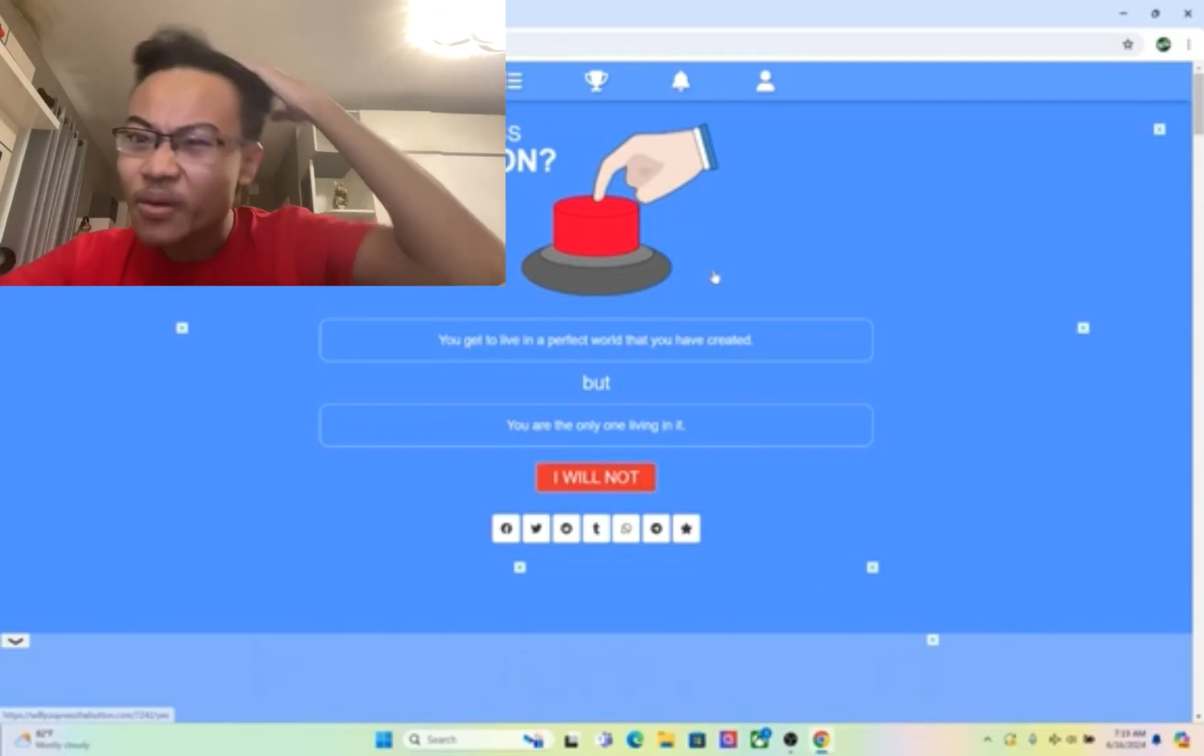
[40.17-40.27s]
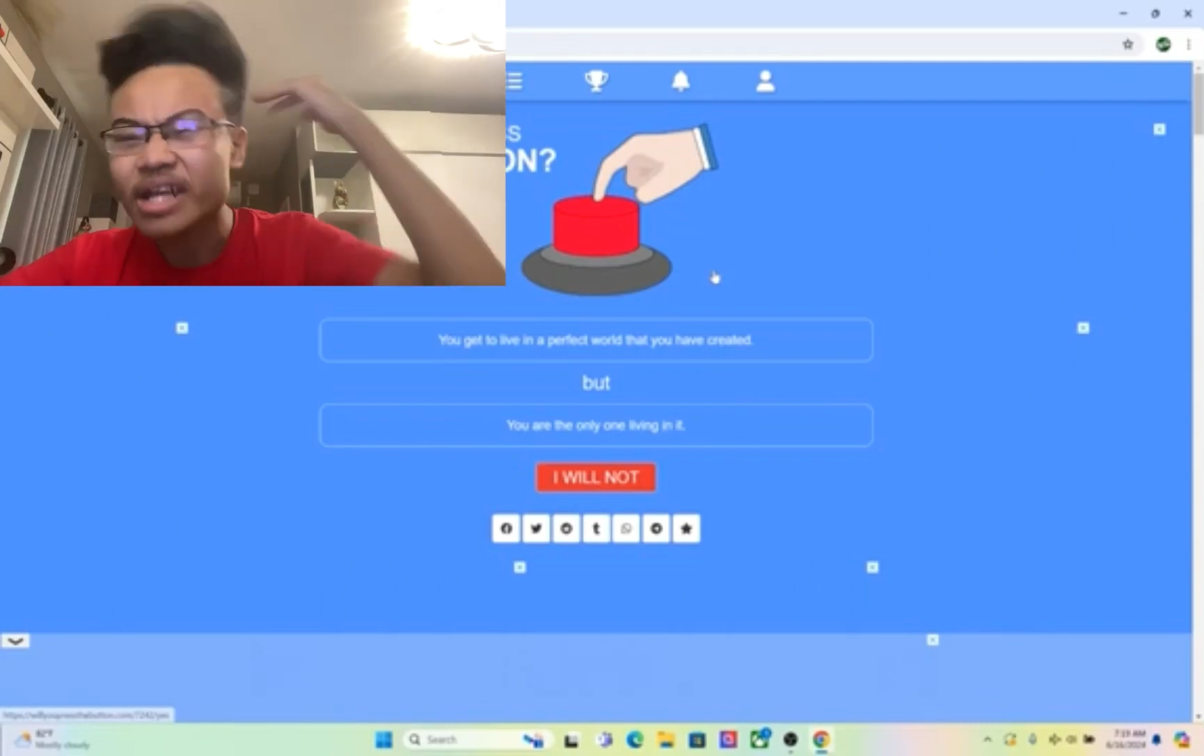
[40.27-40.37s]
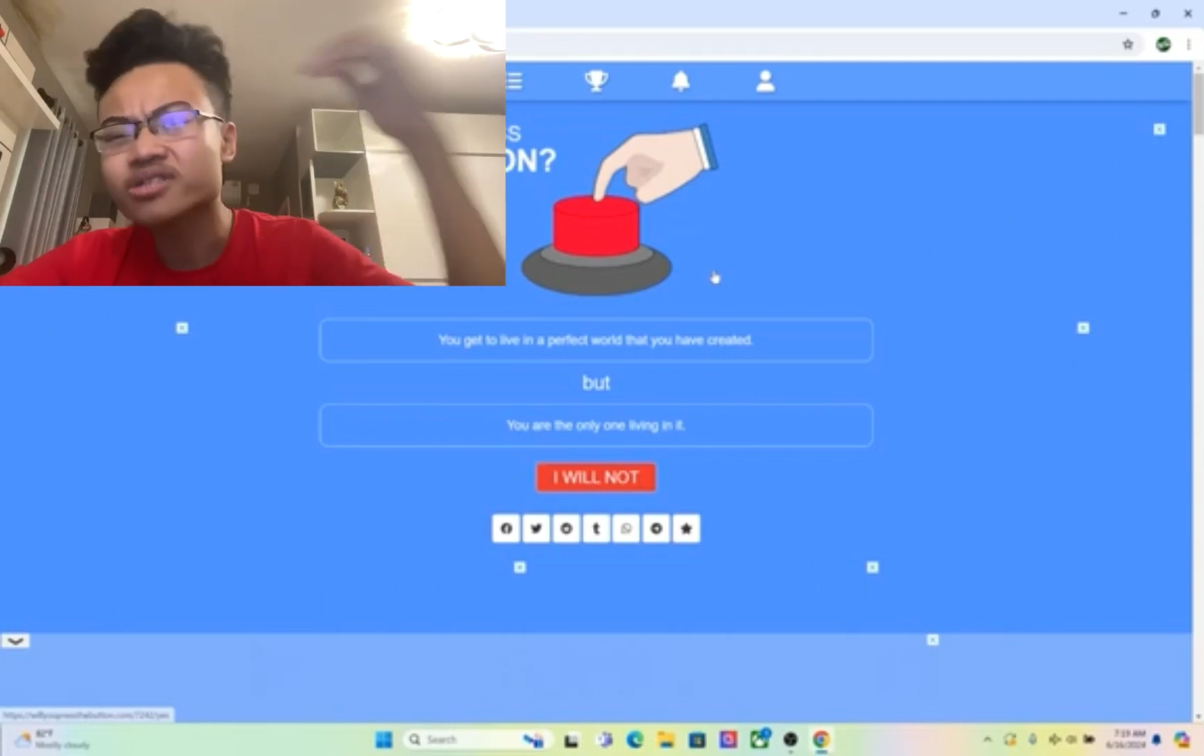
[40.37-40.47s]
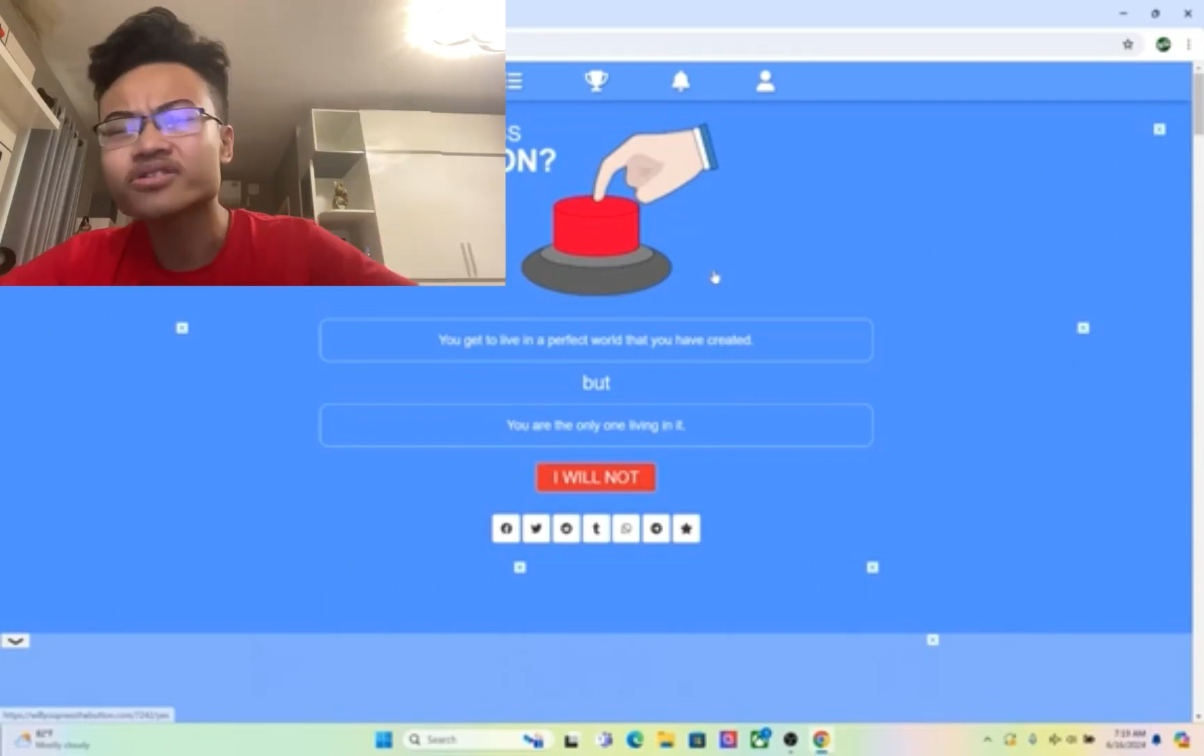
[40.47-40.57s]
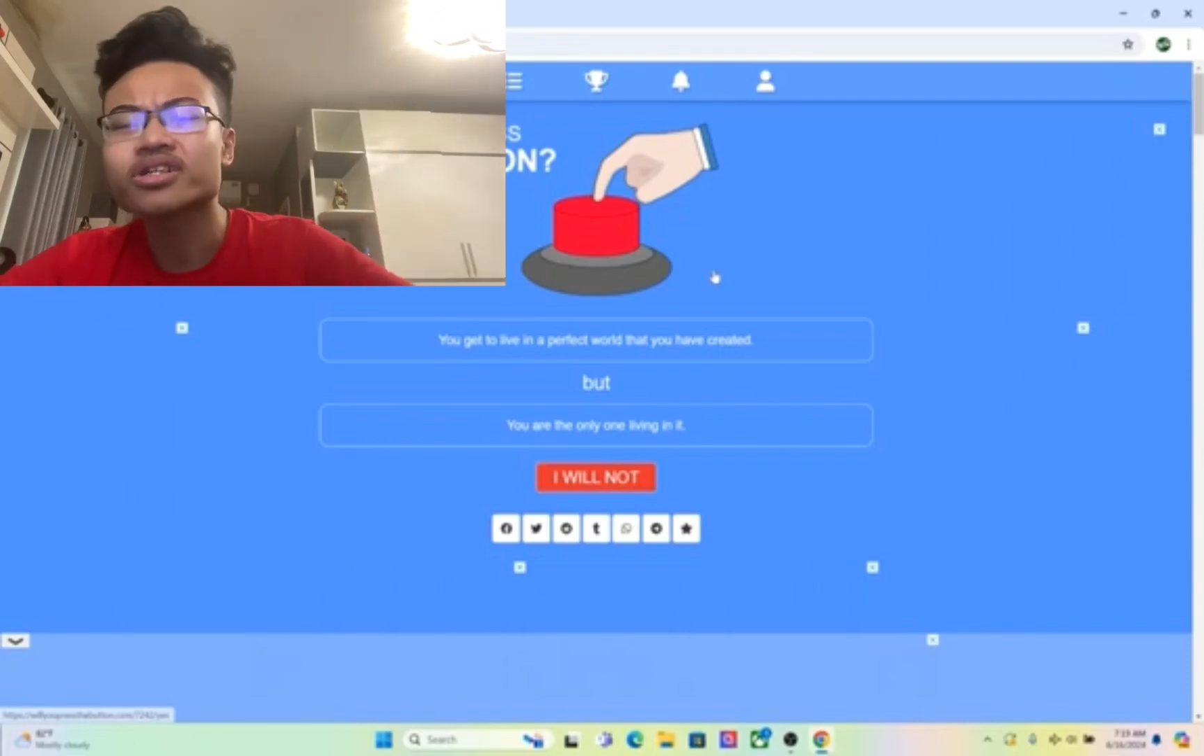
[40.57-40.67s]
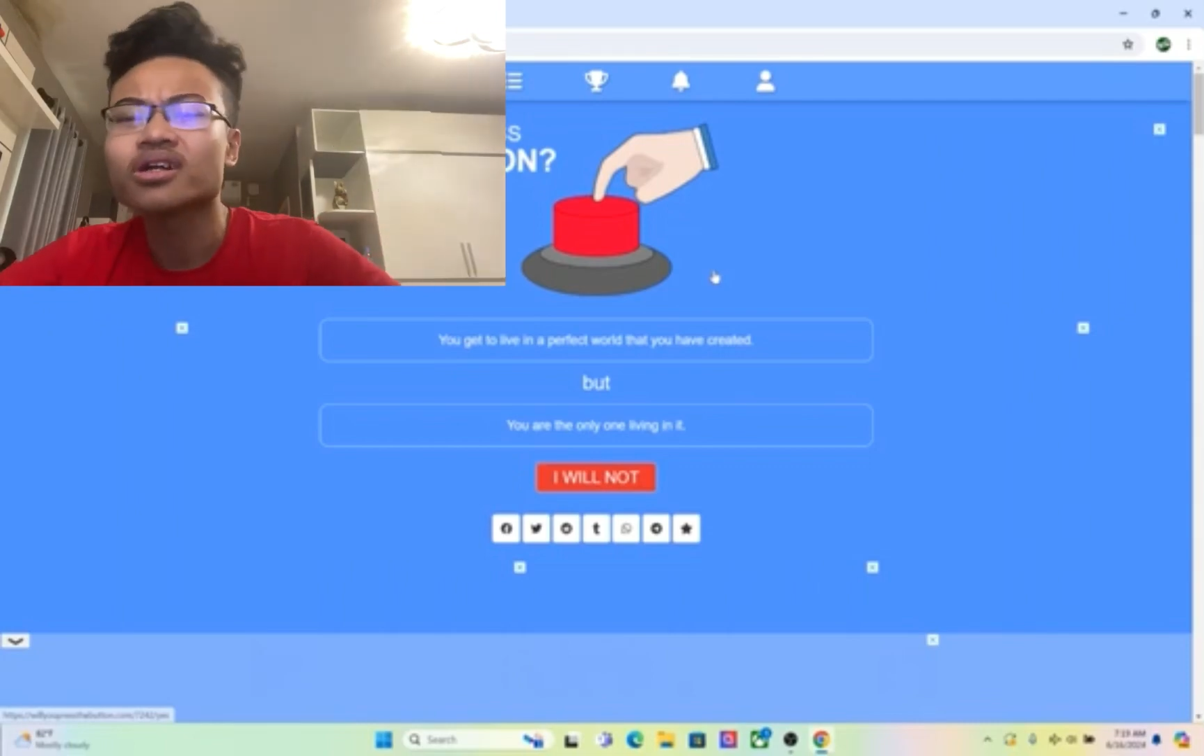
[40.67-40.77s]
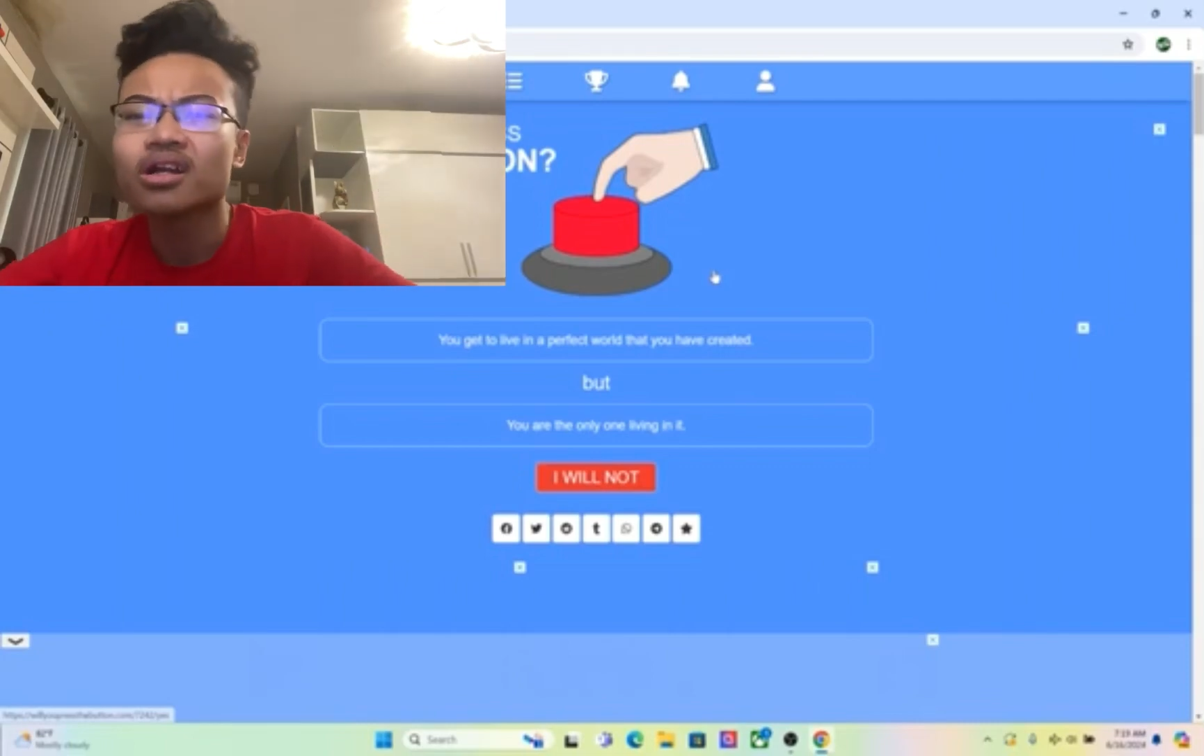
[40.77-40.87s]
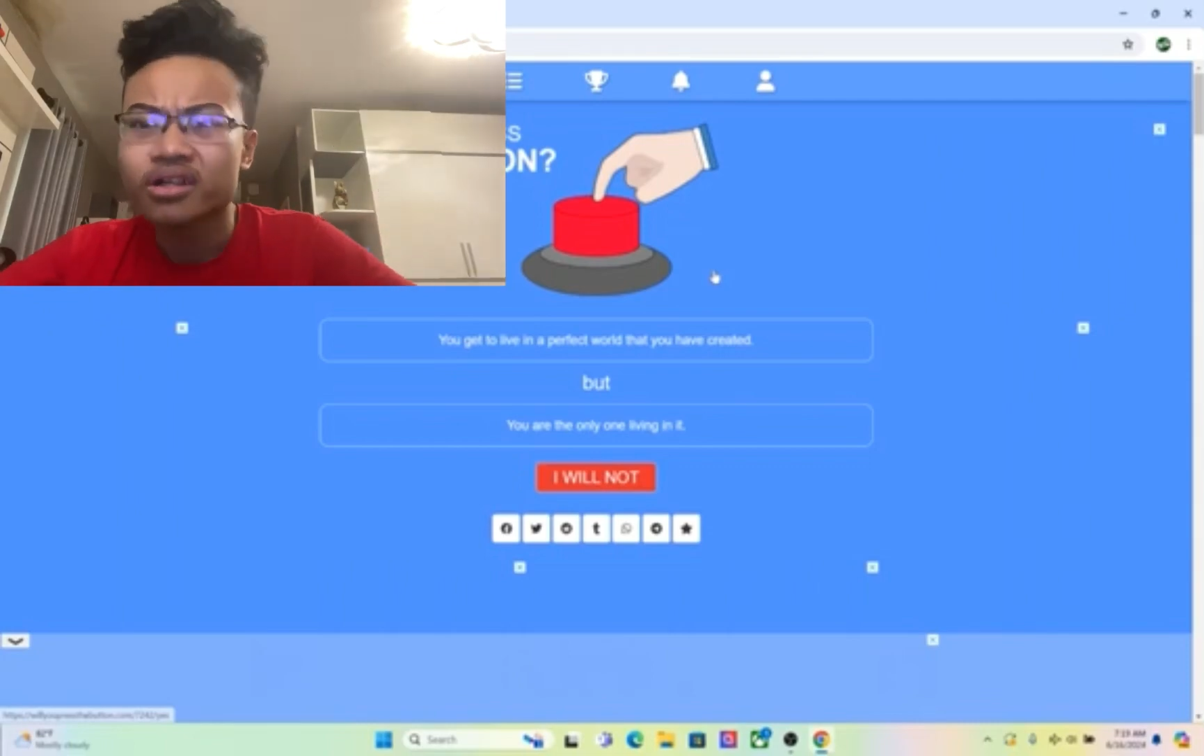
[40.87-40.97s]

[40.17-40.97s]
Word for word: extension.